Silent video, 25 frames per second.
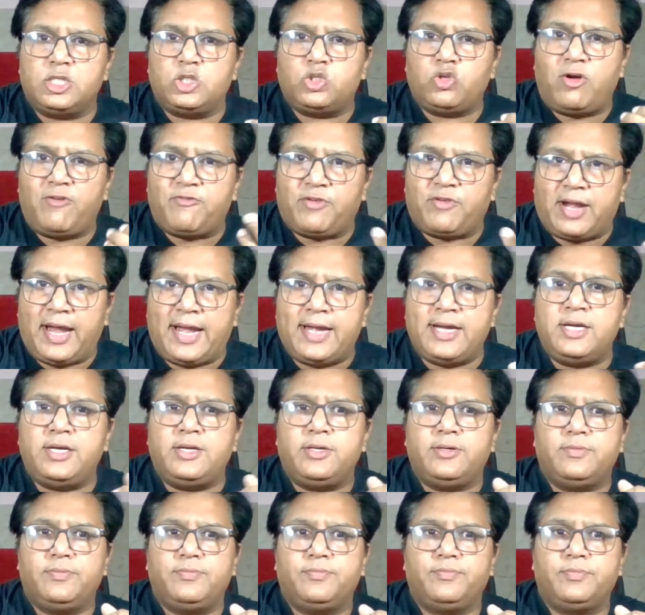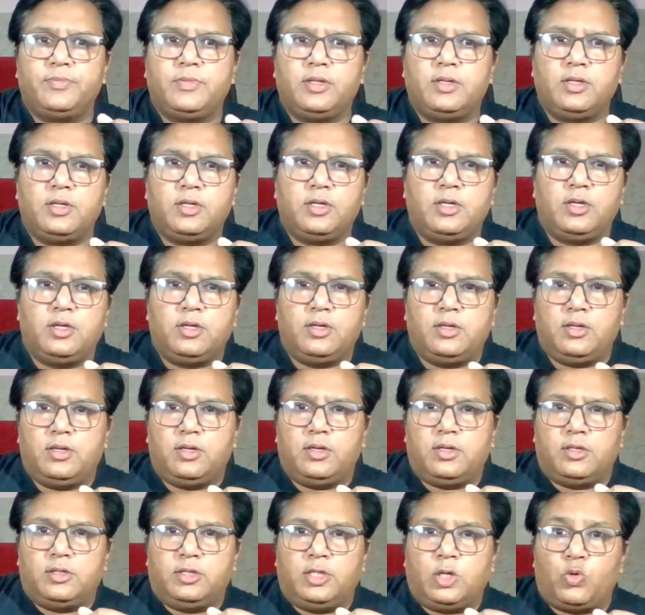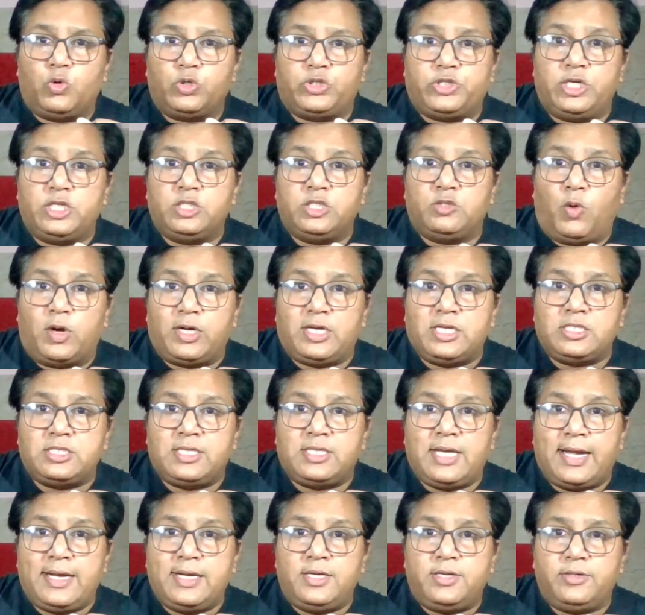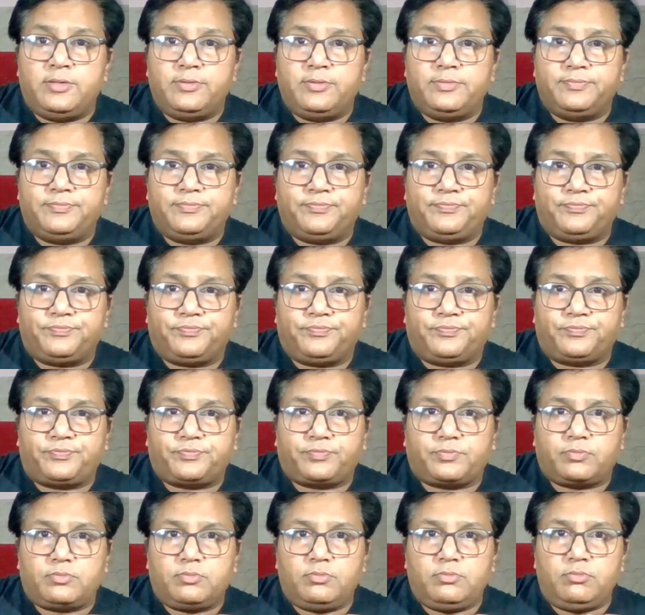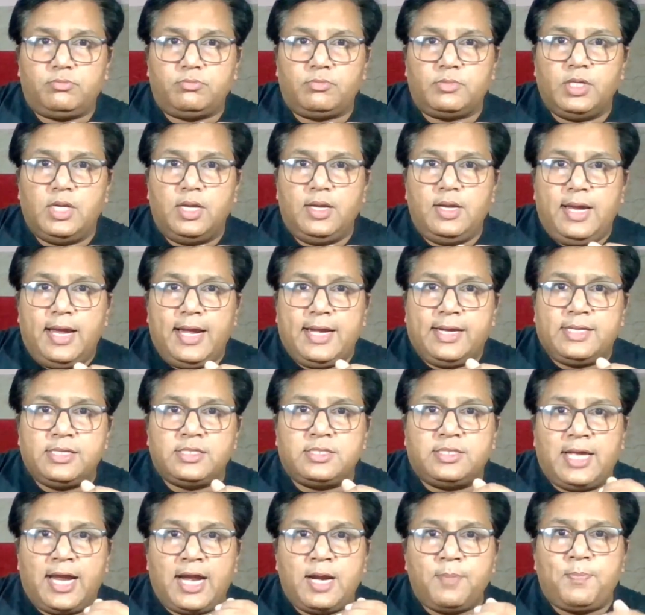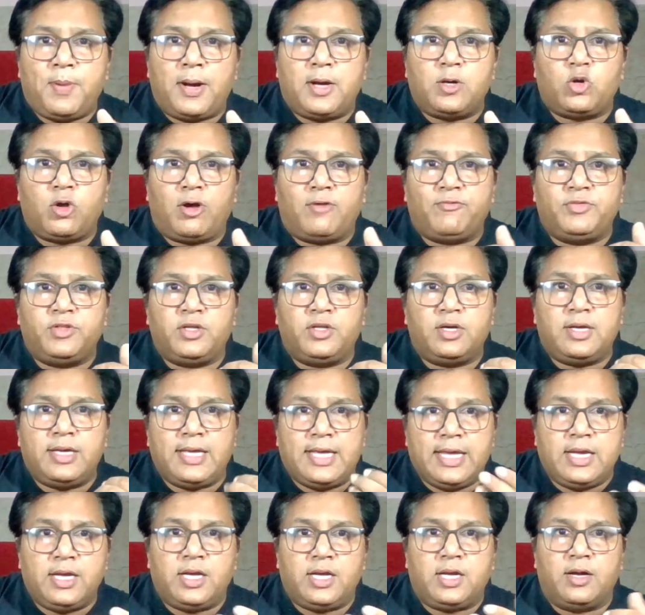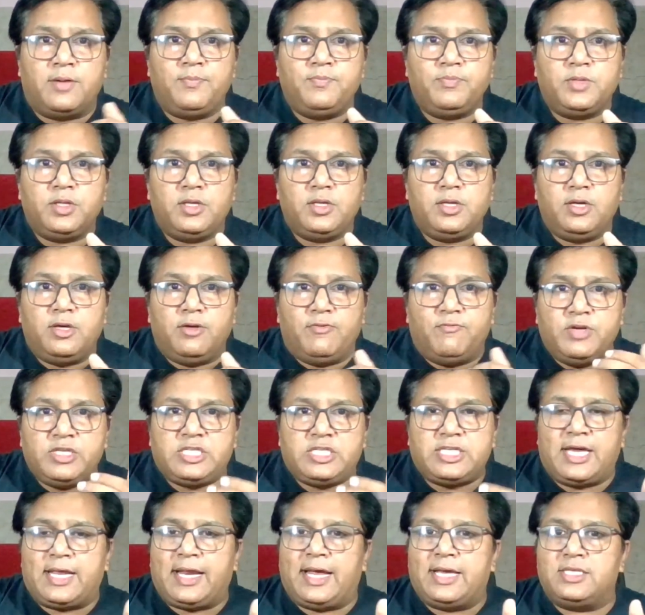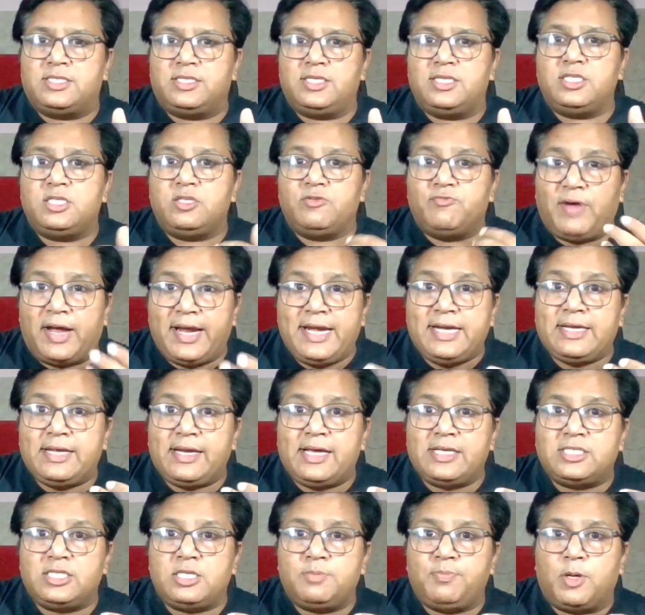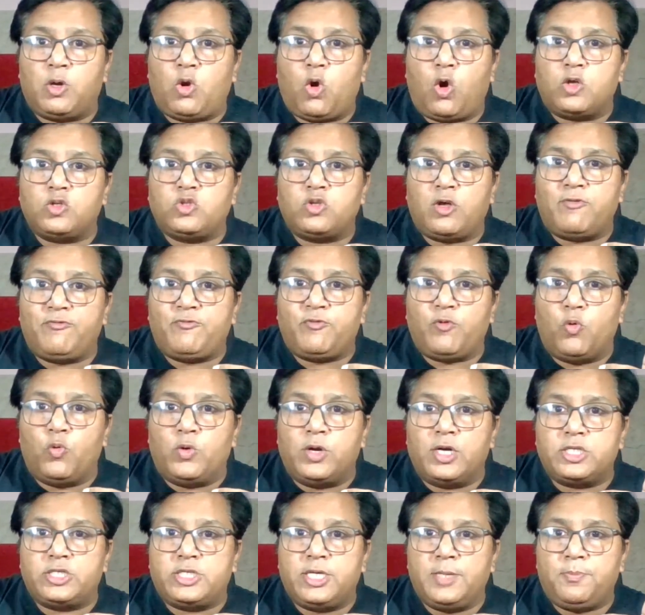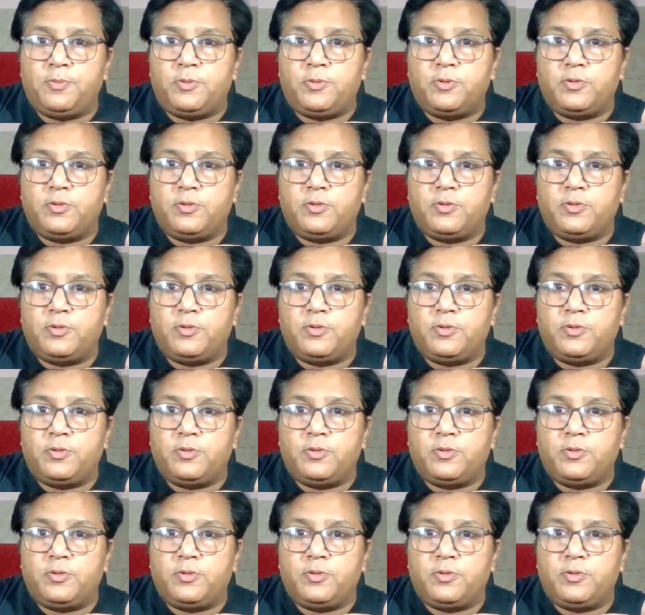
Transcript: of rent. The question is, what is rent? It is that part of the income which arises. Why it arises? Because of ownership